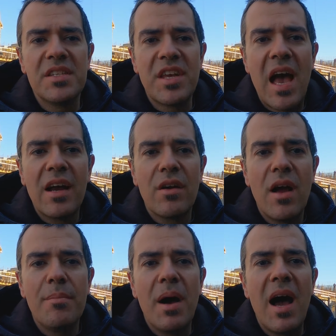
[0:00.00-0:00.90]
in
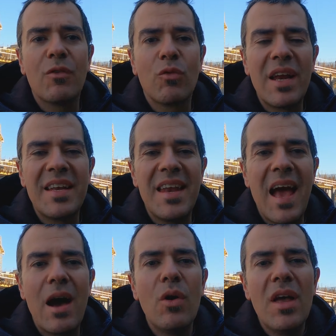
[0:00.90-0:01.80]
Zagreb right
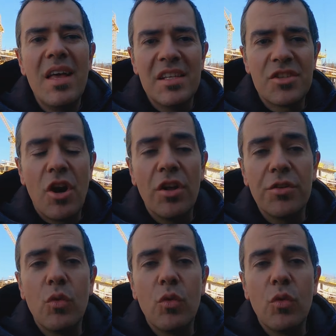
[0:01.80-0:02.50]
now. It's called